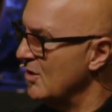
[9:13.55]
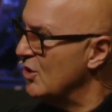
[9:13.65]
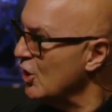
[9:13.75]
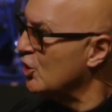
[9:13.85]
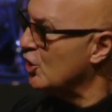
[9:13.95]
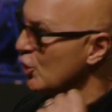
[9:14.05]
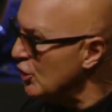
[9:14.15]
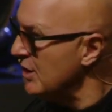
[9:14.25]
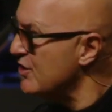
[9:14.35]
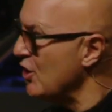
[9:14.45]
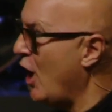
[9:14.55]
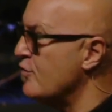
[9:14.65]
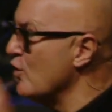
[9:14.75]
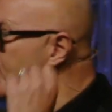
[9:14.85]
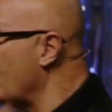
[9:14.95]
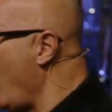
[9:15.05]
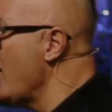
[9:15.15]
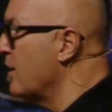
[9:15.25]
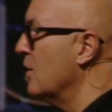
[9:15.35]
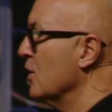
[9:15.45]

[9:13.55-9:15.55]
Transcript: The goodness of a father